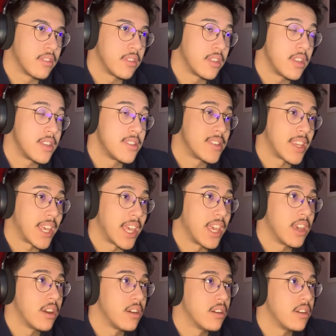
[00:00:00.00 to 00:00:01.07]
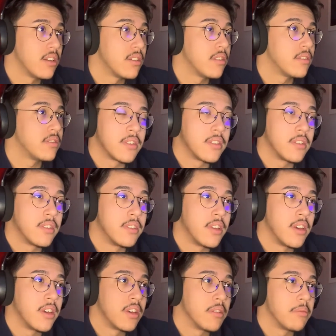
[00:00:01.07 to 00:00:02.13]
He's here?
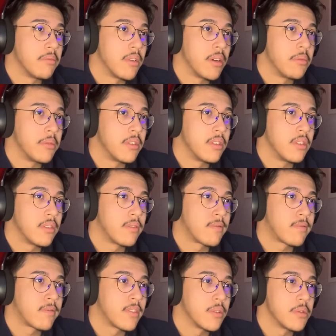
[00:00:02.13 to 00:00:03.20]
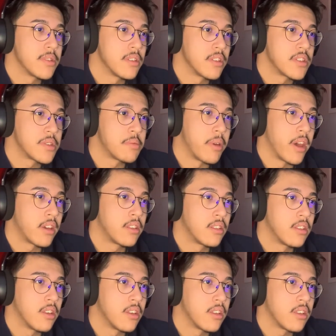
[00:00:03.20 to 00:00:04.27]
Damn, I mean, I wasn't expecting
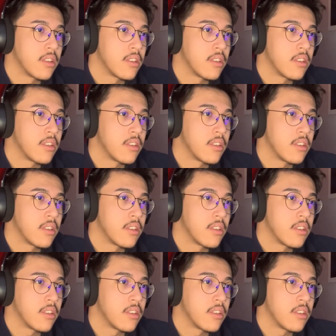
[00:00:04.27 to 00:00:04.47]
that.